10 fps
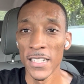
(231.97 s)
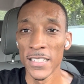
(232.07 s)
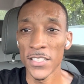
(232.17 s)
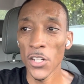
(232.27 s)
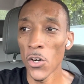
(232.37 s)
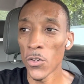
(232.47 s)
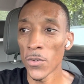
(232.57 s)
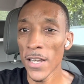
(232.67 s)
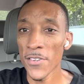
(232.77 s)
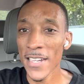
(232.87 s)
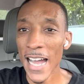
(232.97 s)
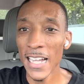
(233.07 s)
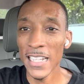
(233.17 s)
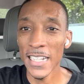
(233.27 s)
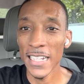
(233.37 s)
So in
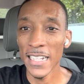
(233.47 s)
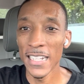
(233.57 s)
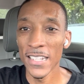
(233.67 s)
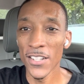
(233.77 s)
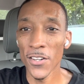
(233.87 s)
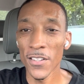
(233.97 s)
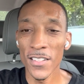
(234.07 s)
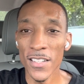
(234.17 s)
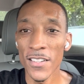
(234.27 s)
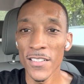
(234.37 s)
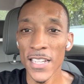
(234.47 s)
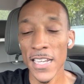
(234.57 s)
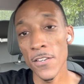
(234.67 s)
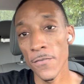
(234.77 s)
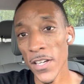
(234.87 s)
reality, you're literally,
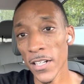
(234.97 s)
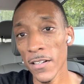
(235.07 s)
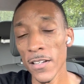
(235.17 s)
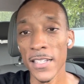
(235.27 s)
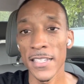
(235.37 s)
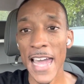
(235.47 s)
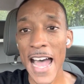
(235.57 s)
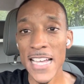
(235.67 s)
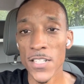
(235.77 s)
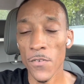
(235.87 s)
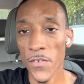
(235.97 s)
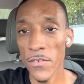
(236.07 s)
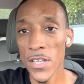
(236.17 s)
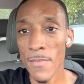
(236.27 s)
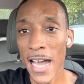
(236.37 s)
and you figure gas for
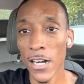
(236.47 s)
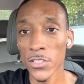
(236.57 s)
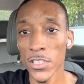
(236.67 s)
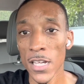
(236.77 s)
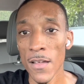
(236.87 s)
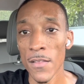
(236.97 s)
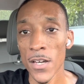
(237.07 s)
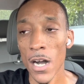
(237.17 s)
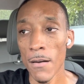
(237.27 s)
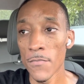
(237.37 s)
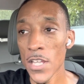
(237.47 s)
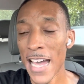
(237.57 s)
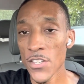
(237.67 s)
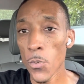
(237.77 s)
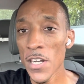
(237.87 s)
50 miles um,
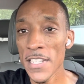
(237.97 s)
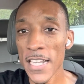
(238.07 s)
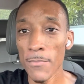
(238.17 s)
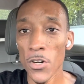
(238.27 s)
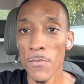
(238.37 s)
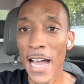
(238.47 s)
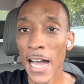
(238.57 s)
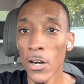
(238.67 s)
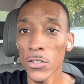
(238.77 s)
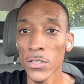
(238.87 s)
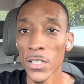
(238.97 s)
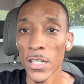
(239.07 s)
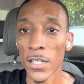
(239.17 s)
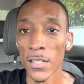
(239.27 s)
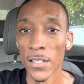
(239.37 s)
at 20 cent per mile,
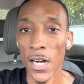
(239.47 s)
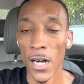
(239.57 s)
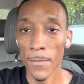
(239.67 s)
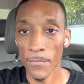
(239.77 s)
um,